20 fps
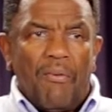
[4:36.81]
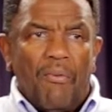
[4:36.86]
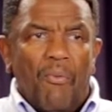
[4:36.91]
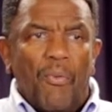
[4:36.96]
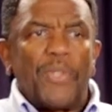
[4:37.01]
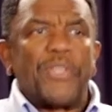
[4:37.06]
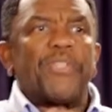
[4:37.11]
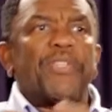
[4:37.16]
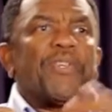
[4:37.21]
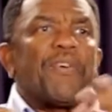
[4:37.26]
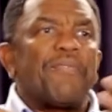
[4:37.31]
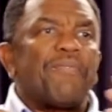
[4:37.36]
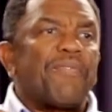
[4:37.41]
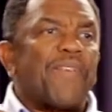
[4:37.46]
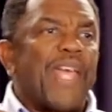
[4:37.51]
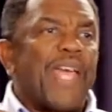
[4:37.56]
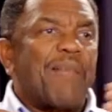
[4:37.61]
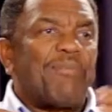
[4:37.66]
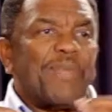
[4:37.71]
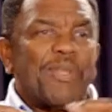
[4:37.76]
What's your
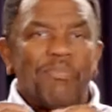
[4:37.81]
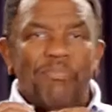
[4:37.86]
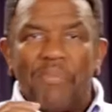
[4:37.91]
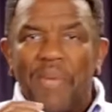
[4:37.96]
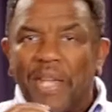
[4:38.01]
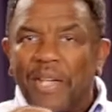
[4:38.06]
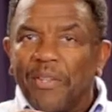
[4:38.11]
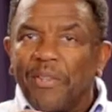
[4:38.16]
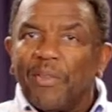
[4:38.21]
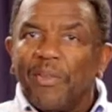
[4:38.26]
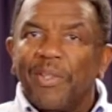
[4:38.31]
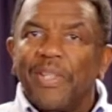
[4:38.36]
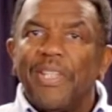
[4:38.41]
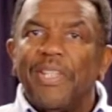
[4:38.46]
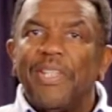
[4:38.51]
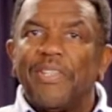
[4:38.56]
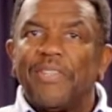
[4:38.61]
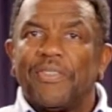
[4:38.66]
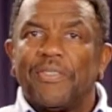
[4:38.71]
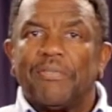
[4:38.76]
family medical
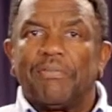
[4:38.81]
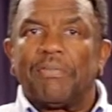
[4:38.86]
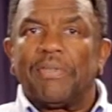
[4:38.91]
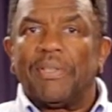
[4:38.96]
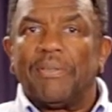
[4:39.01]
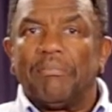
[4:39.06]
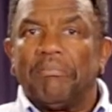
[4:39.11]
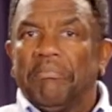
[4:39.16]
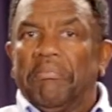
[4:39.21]
history?